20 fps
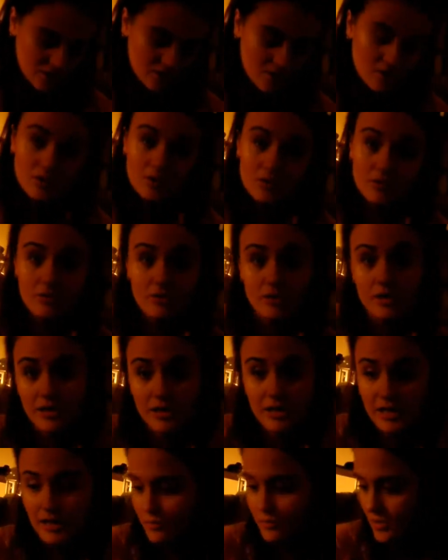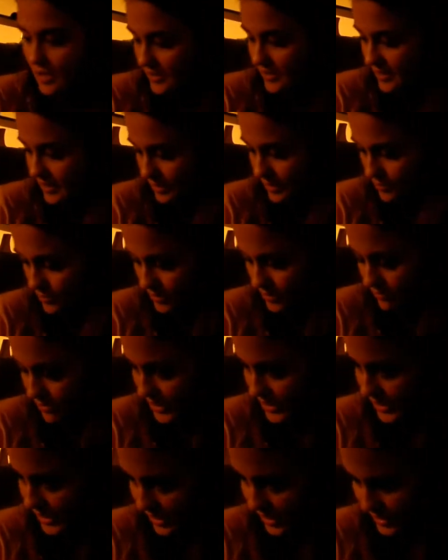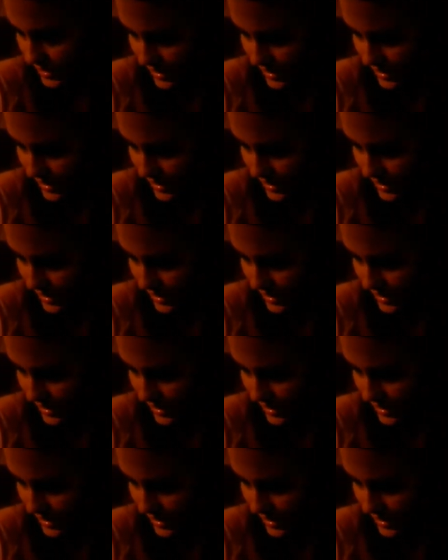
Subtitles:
so yeah, I think we're ready.